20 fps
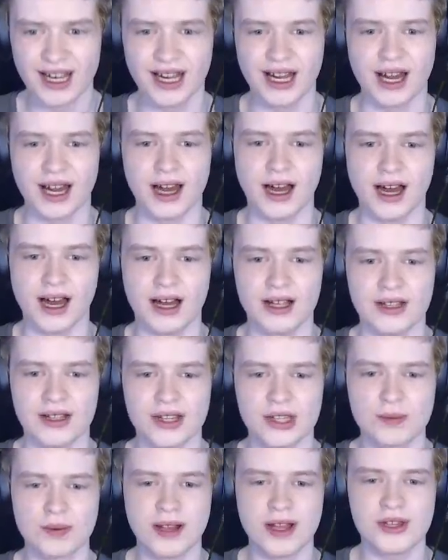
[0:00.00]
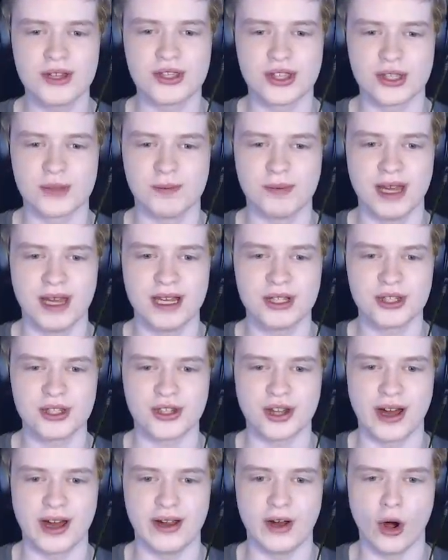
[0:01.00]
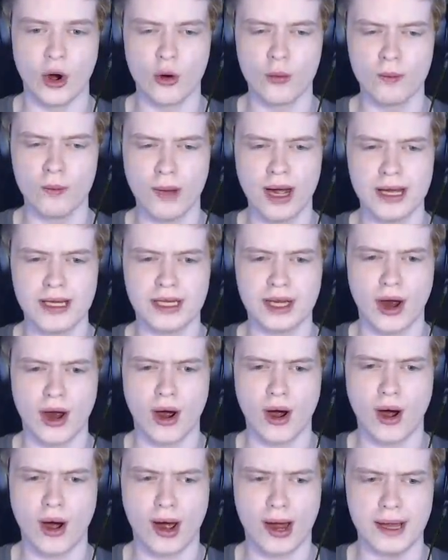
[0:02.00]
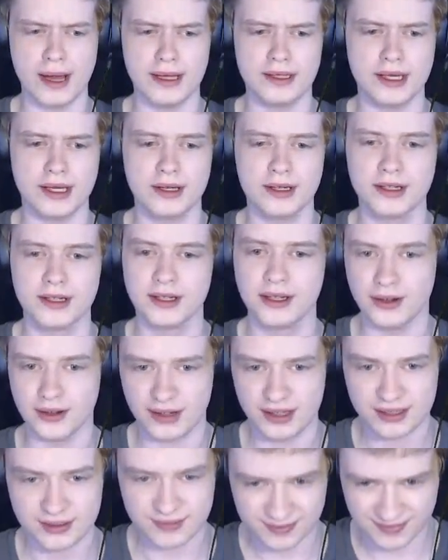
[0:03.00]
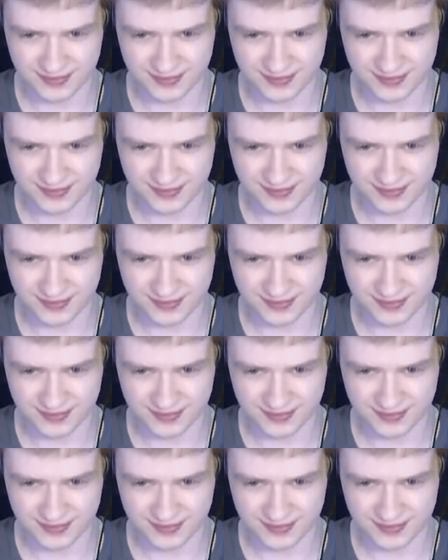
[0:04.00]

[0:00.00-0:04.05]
Uh, this place is a pigsty. Oh my god. Alright.